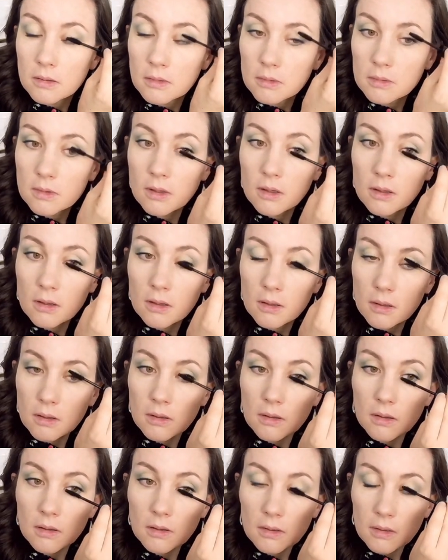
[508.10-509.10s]
Get those
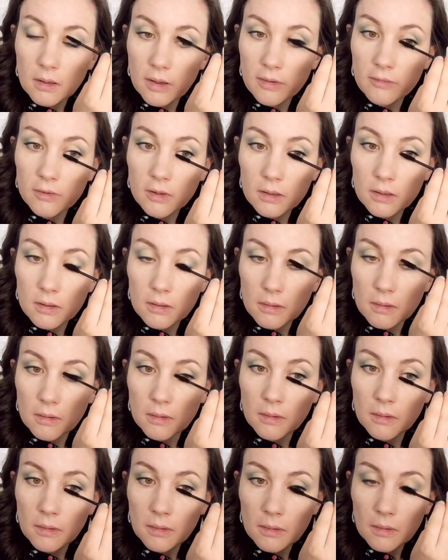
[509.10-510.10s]
all covered.
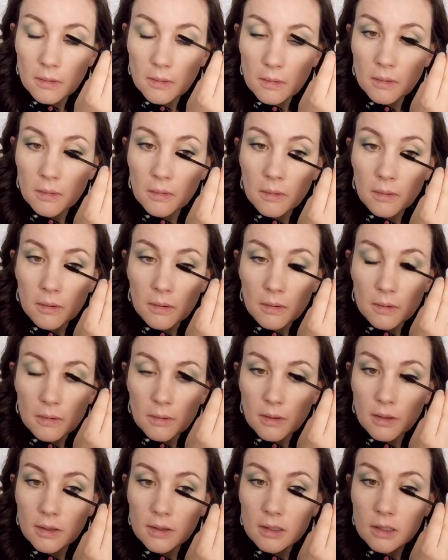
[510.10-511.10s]

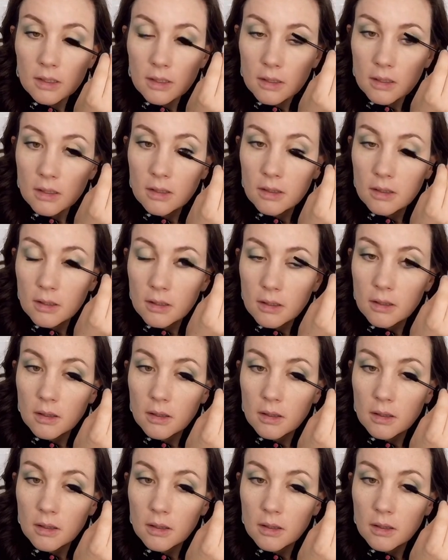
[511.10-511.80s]
And then